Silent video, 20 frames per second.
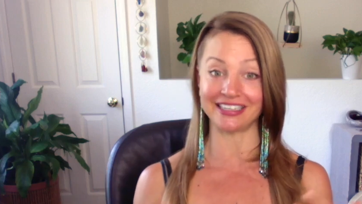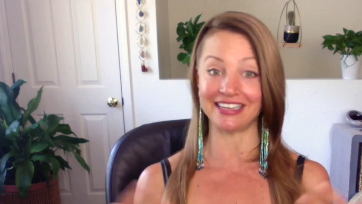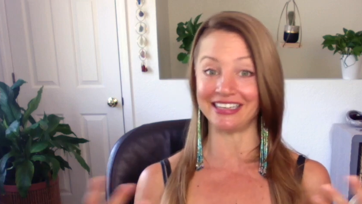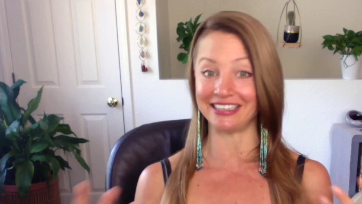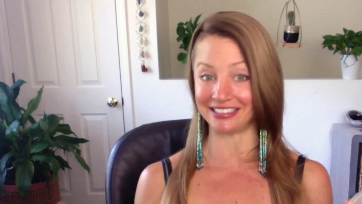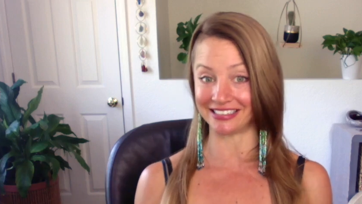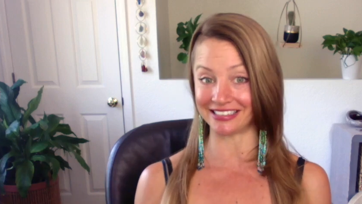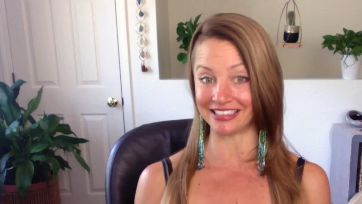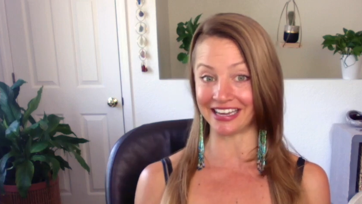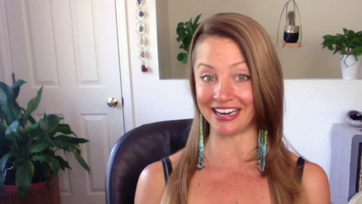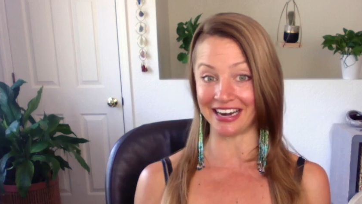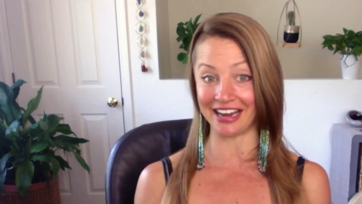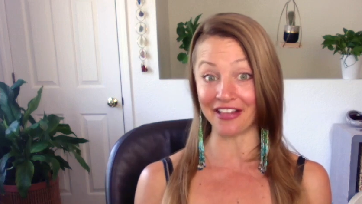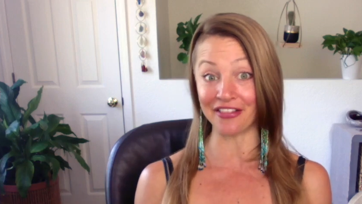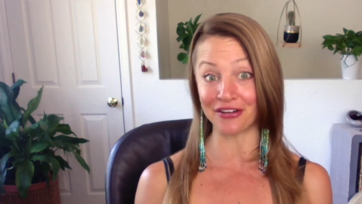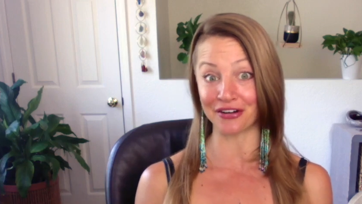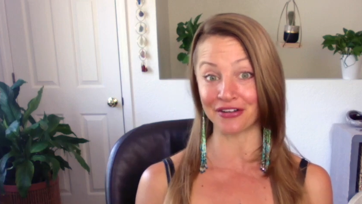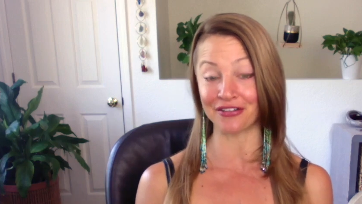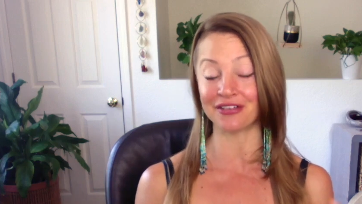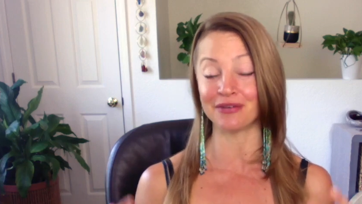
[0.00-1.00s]
is
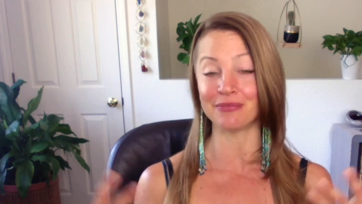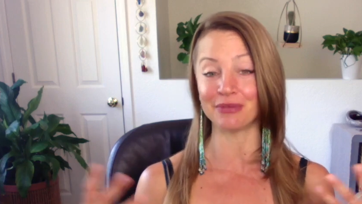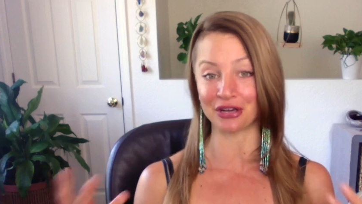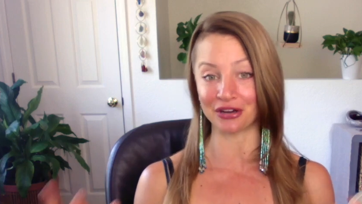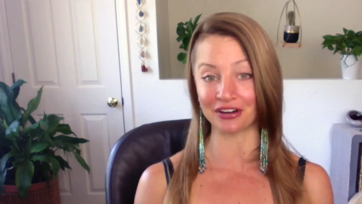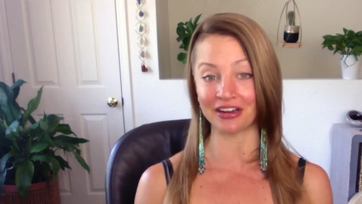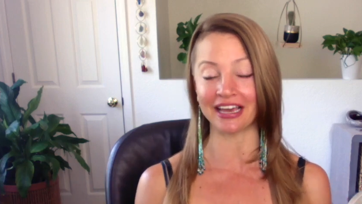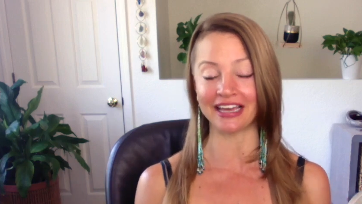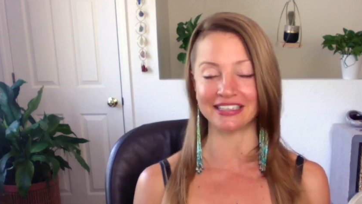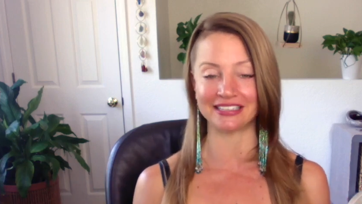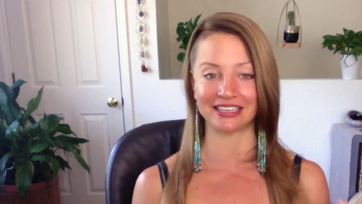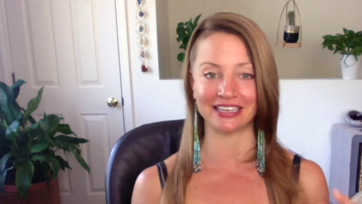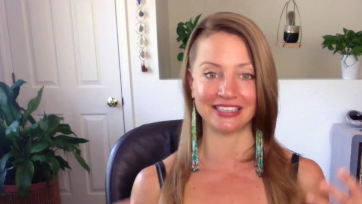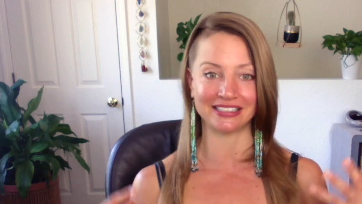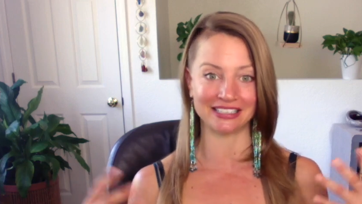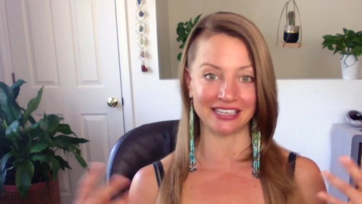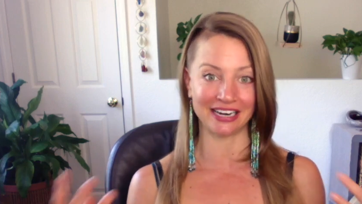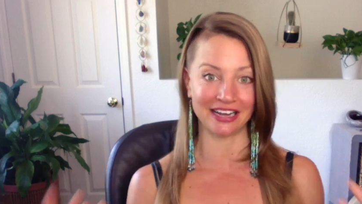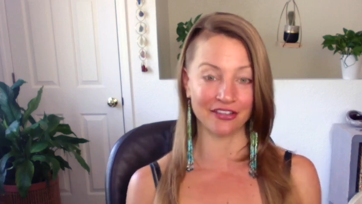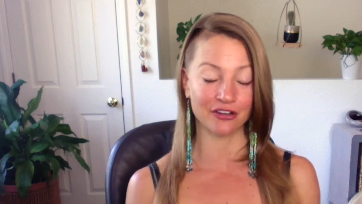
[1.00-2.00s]
another, the mirror gazing is
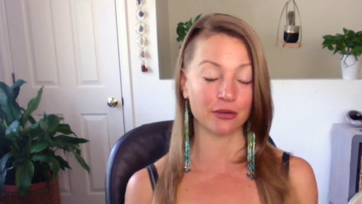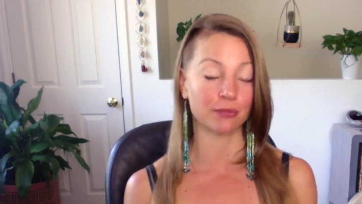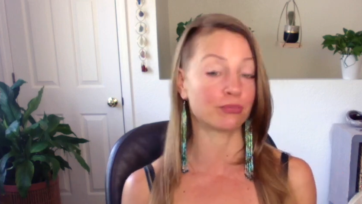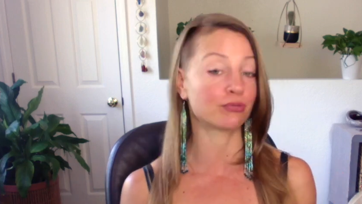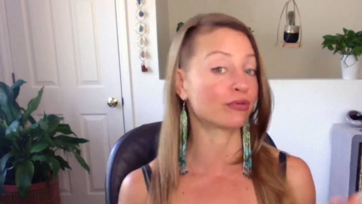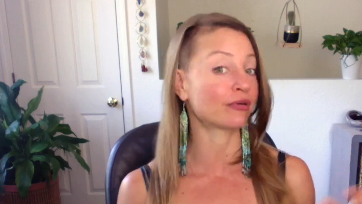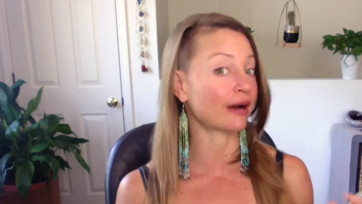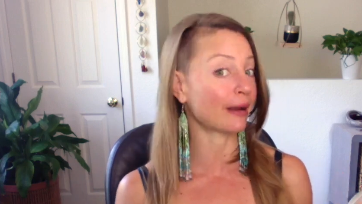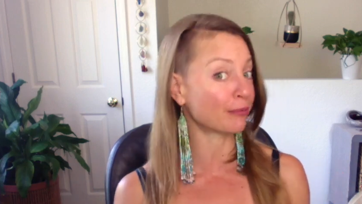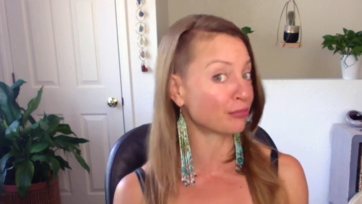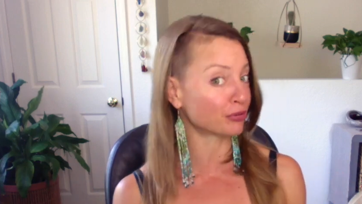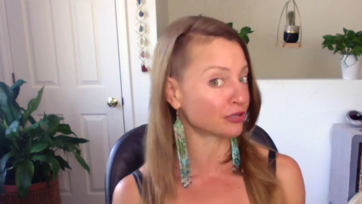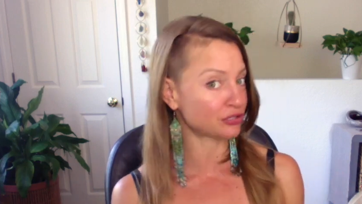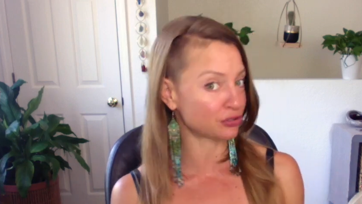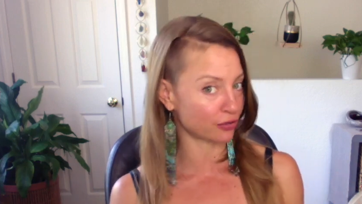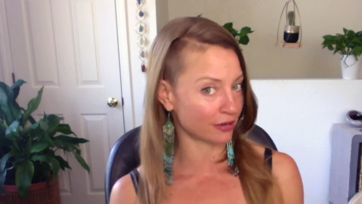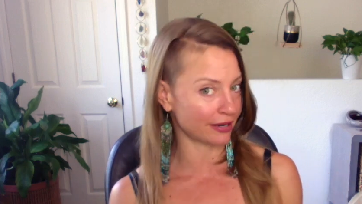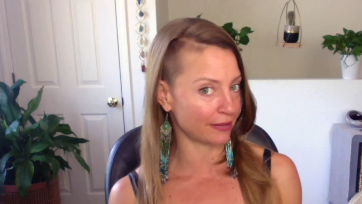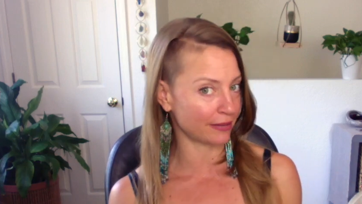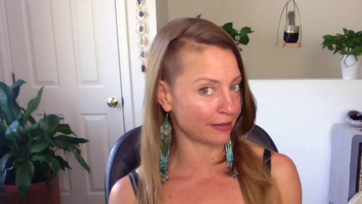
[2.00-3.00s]
another
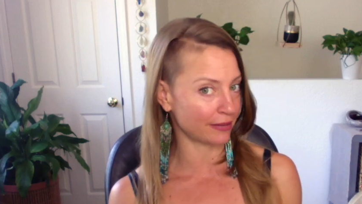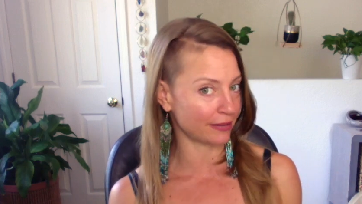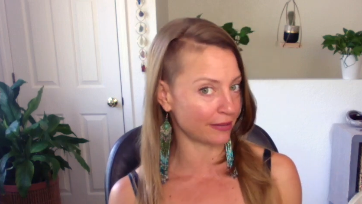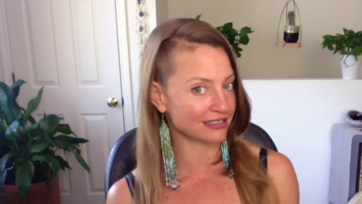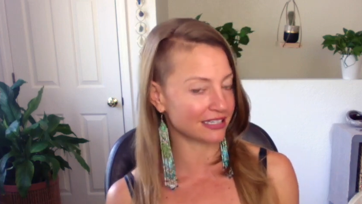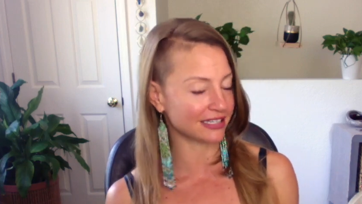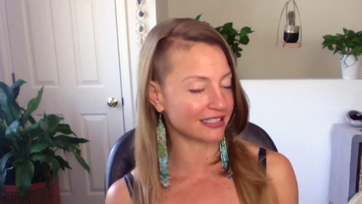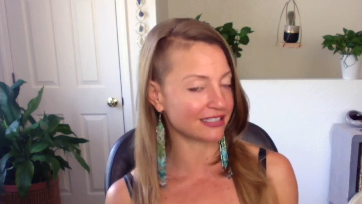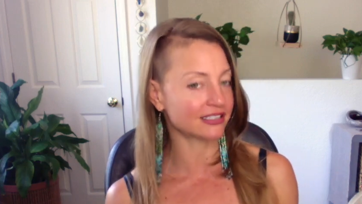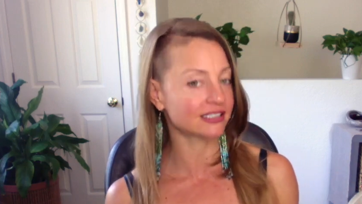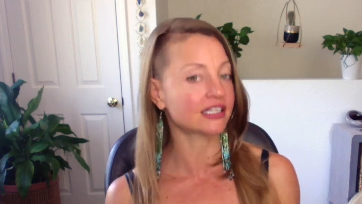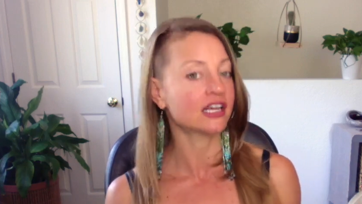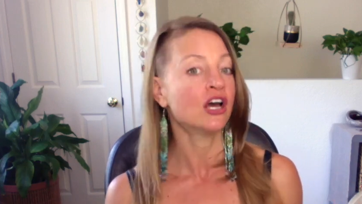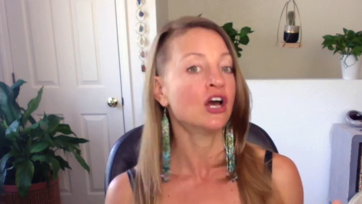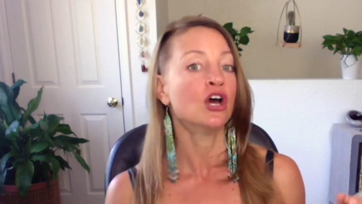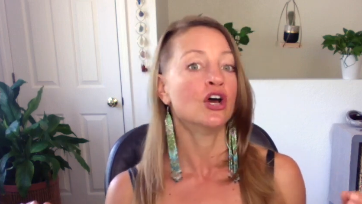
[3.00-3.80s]
preparatory practice